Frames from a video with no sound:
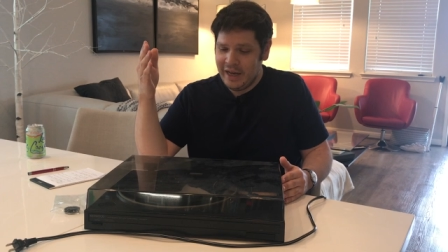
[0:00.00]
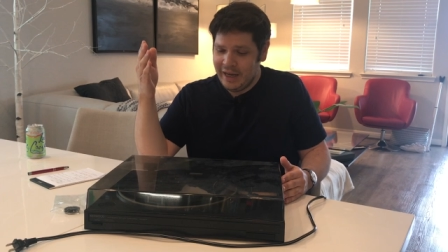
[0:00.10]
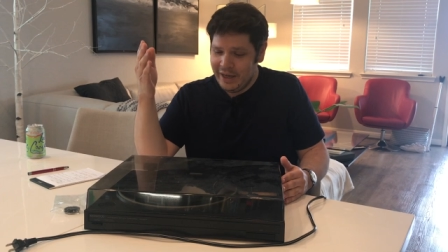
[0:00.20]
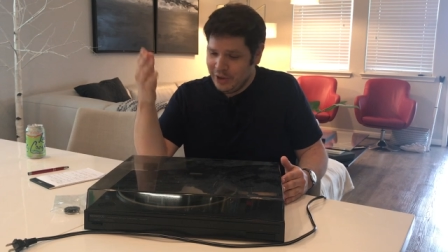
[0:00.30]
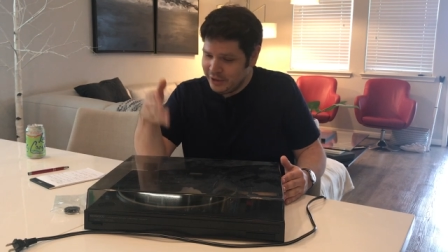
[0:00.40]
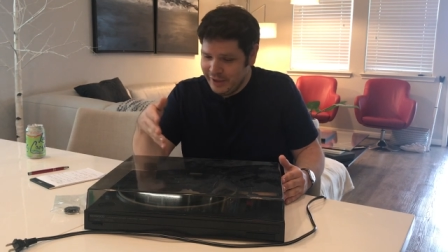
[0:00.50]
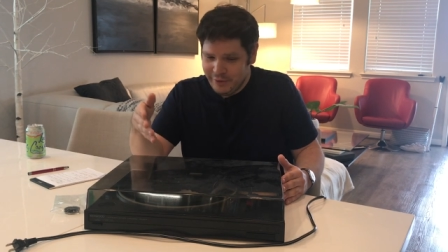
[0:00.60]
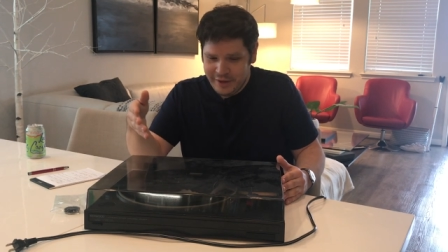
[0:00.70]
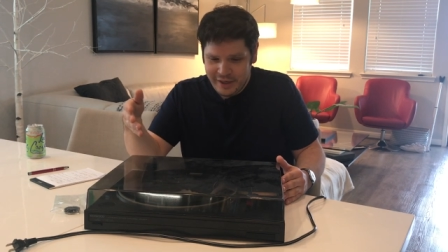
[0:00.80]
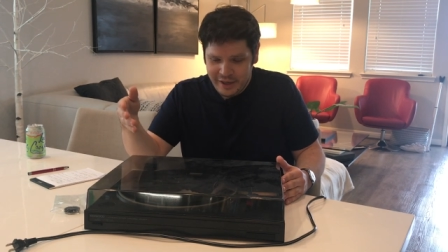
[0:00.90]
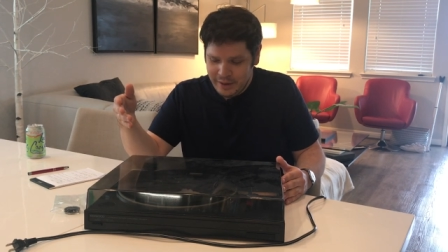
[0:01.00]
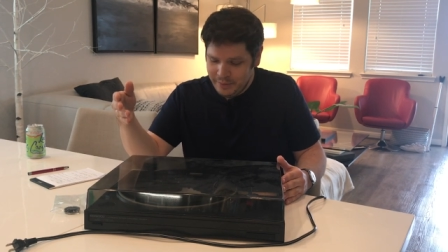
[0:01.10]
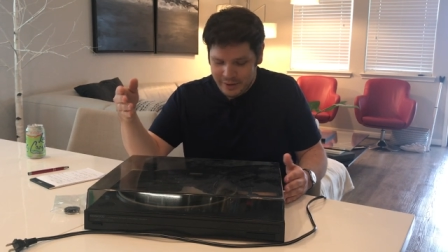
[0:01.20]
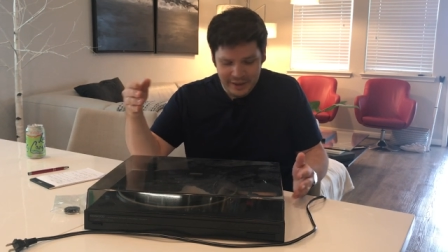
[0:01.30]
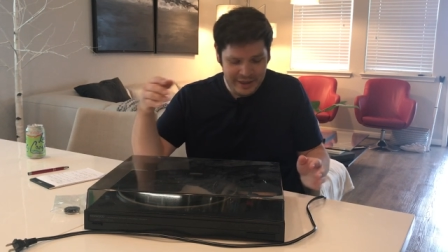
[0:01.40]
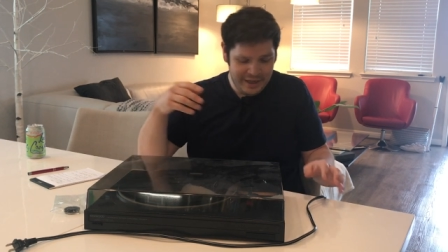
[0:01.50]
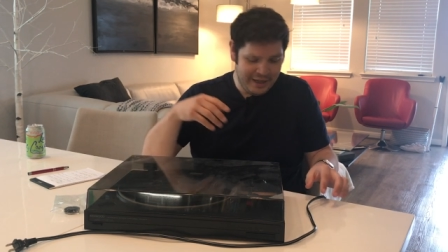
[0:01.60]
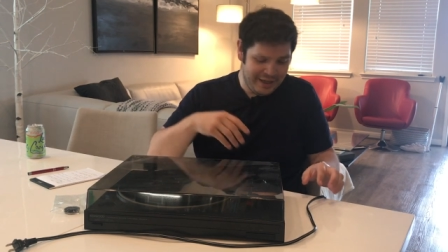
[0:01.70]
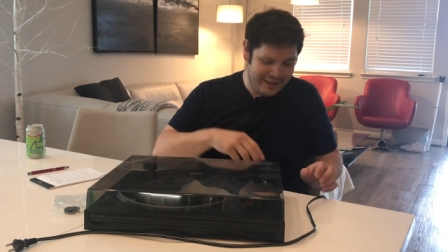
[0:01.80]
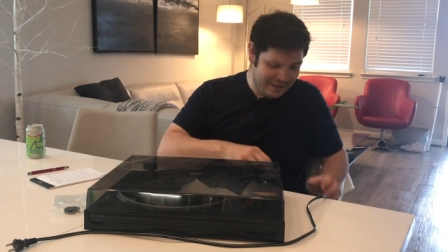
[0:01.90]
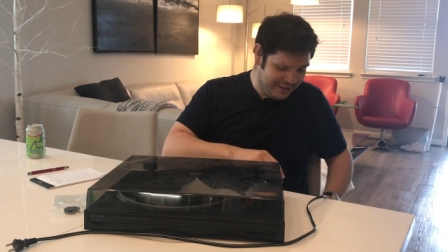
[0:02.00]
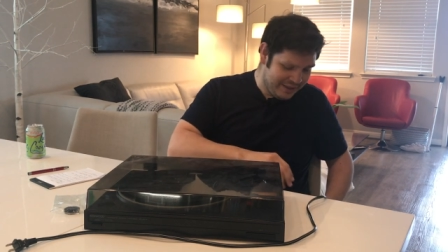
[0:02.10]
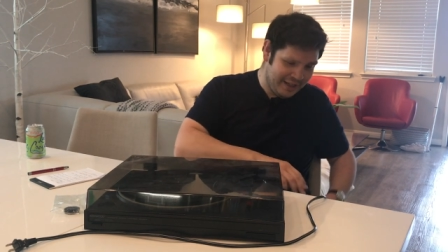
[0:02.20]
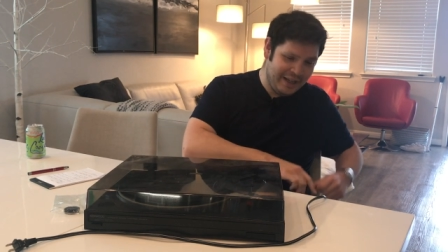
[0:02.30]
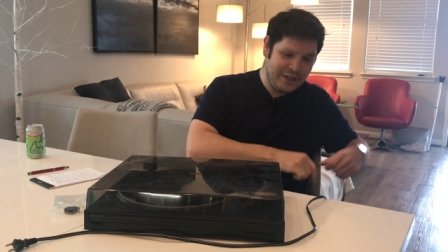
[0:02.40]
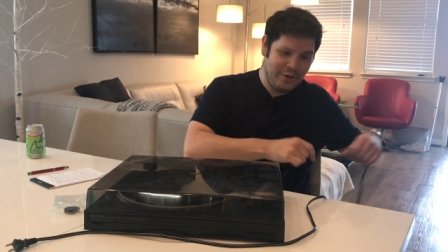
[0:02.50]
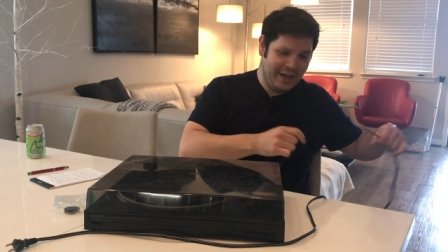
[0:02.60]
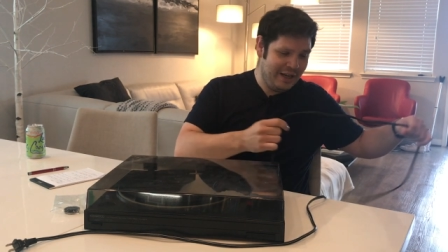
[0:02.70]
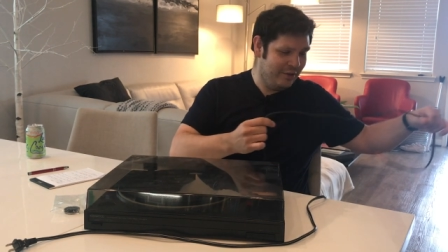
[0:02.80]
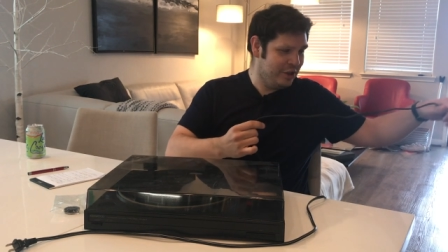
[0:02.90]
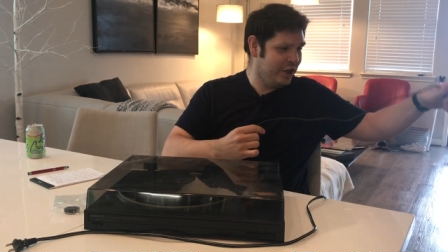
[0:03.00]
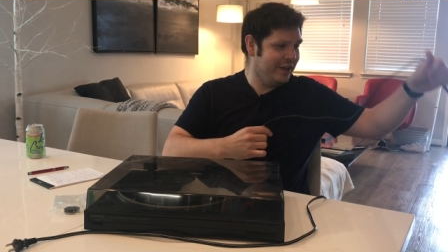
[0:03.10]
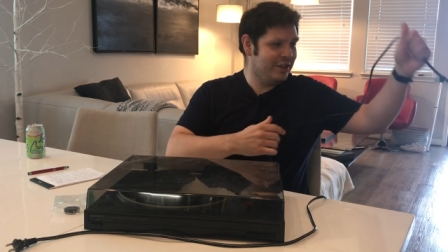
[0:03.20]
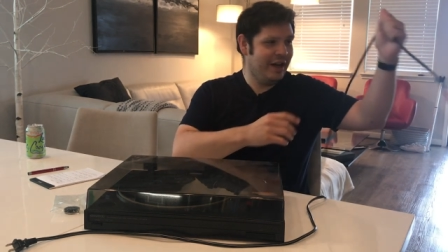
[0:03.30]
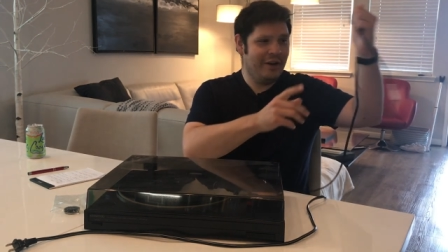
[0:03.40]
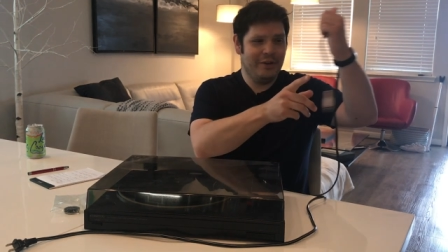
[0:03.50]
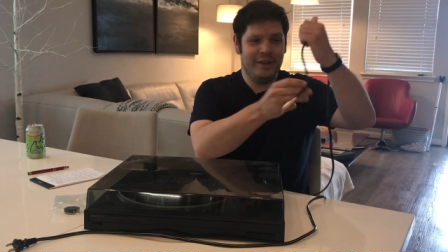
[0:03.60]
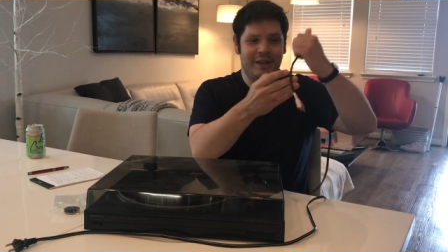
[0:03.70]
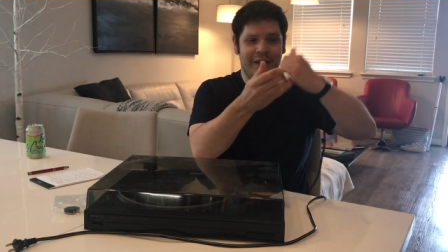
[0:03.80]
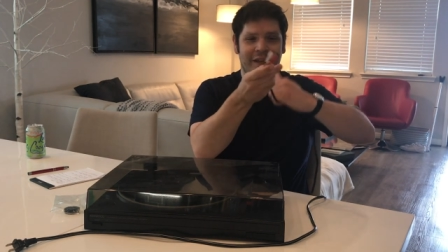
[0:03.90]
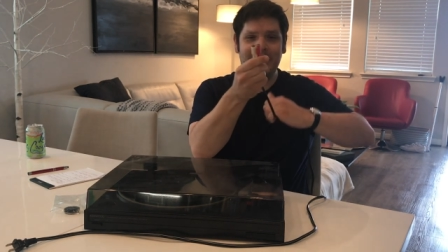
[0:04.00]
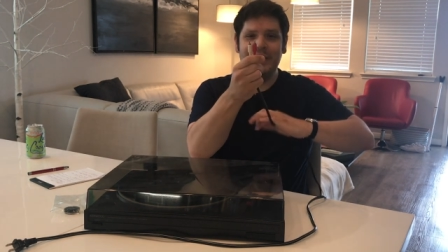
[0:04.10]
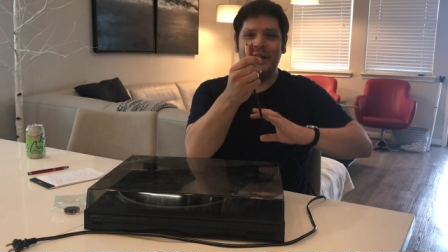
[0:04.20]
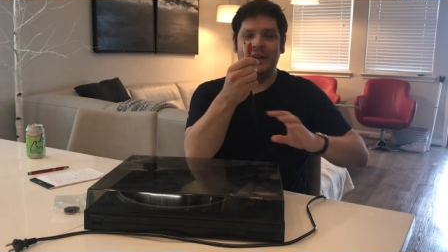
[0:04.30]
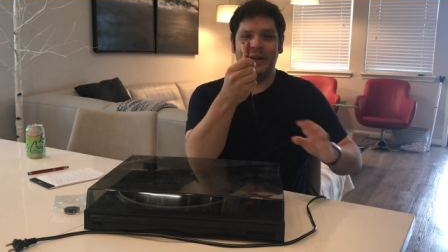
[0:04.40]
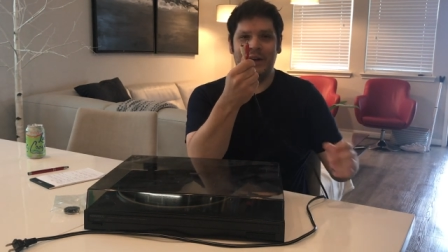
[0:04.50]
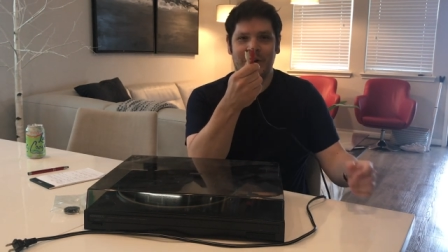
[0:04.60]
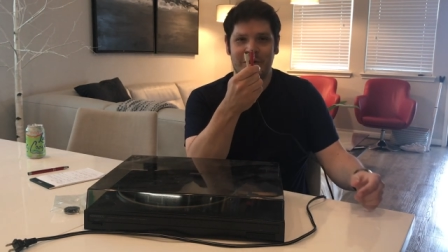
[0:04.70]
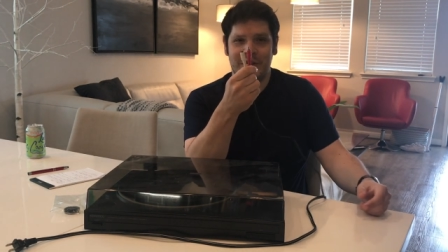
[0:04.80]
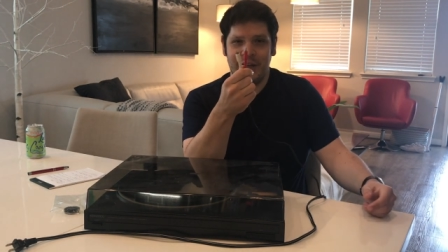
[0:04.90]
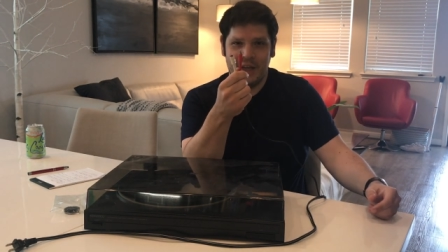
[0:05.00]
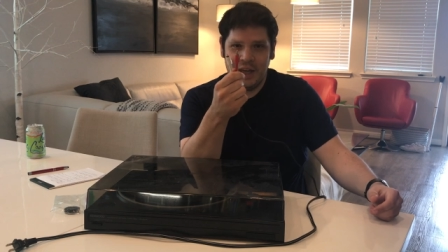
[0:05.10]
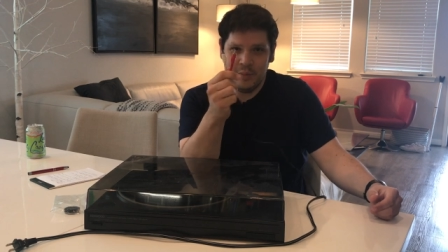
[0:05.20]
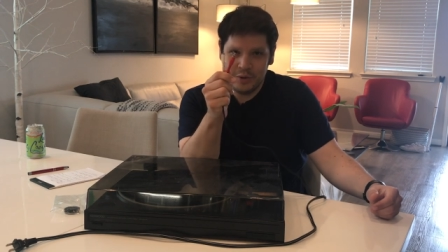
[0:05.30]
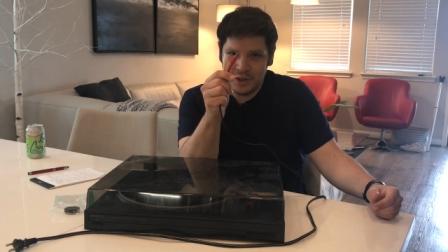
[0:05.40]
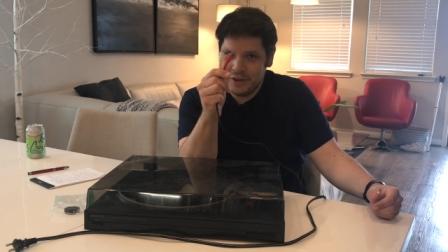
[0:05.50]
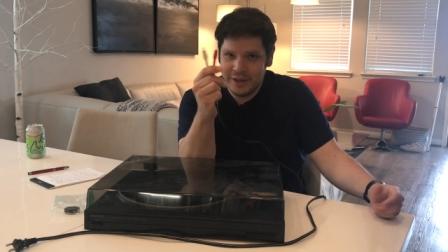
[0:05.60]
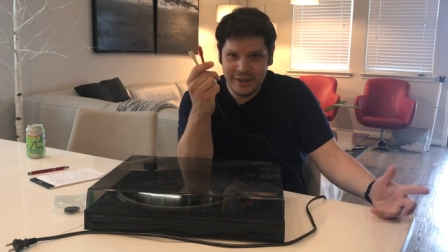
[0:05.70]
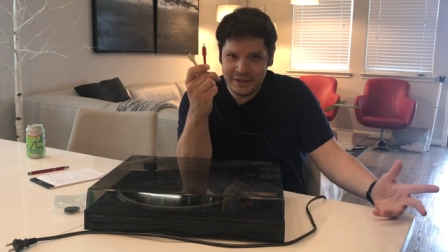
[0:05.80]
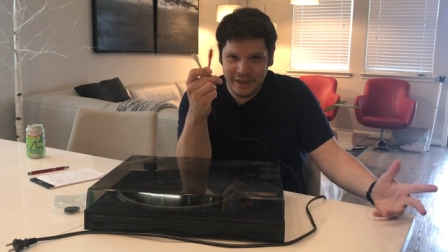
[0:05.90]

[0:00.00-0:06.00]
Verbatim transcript: I hooked everything up and this is like, you can't even change out the RCA cables on this.